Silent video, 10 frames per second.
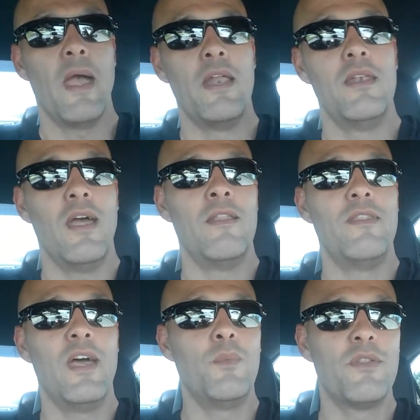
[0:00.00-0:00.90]

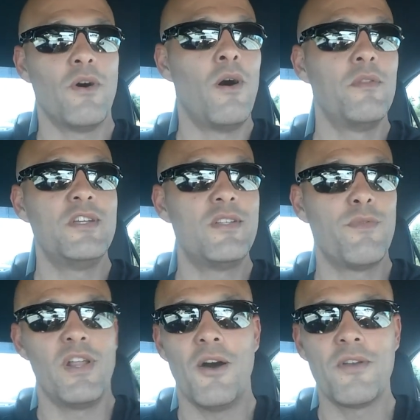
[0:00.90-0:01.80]
and then with all these
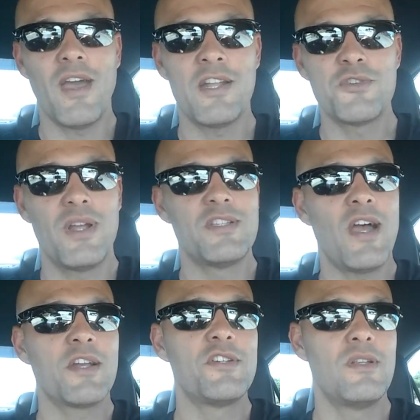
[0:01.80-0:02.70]
different Hellcat
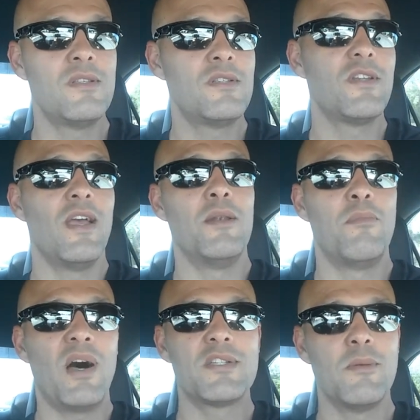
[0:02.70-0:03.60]
transactions
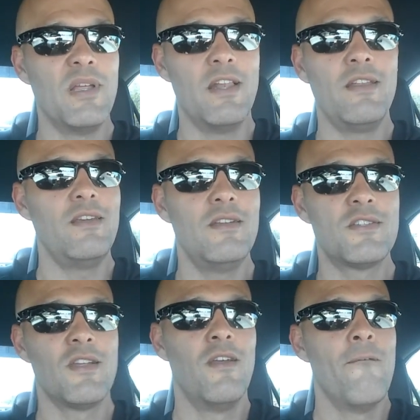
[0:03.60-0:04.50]
and
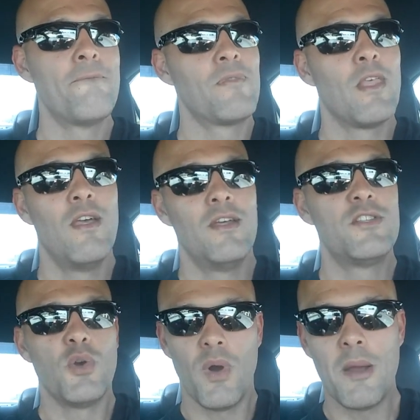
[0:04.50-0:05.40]
possibilities
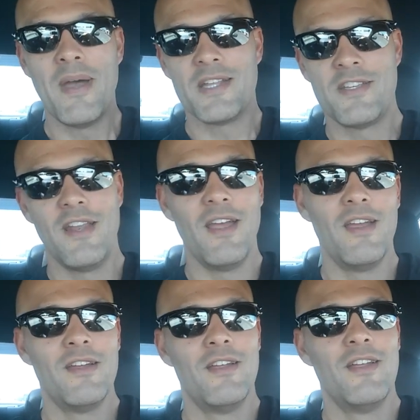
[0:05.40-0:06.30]
to where I'm at
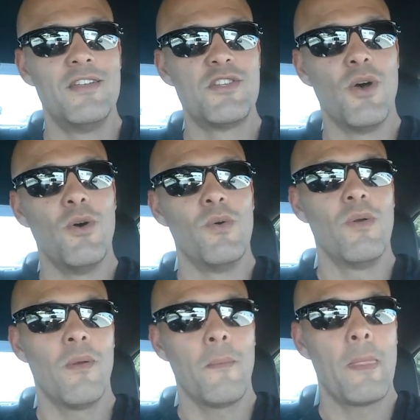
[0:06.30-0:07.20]
today. So
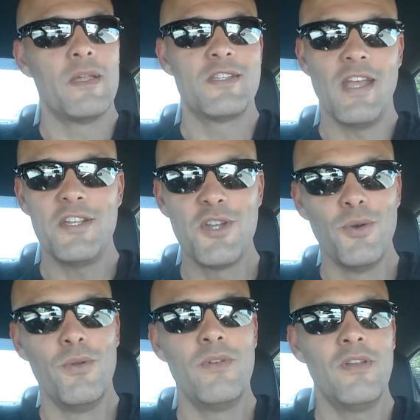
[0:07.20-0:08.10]
stay
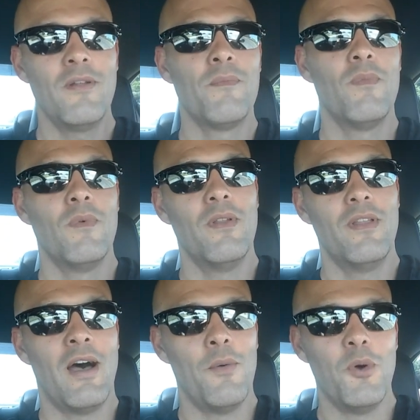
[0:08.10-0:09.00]

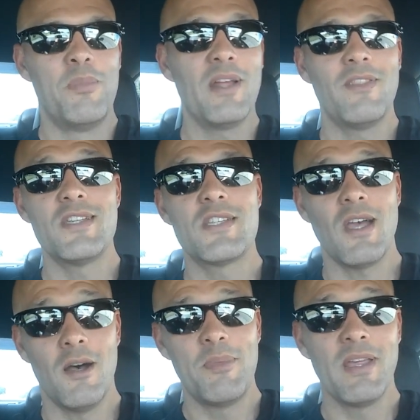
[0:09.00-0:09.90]
tuned. I will pick this
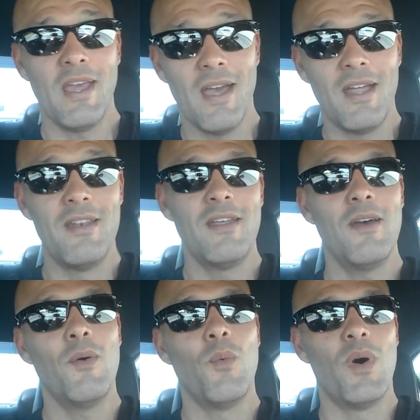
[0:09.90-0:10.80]
up
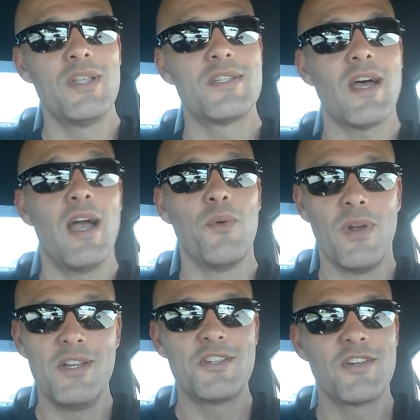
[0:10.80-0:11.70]
again once I
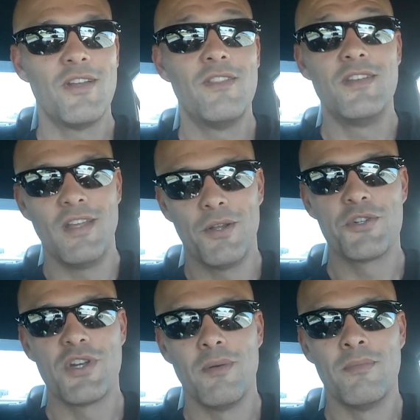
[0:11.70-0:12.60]
reach the
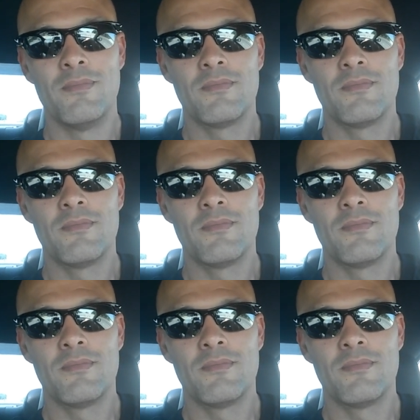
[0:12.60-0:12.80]
dealership.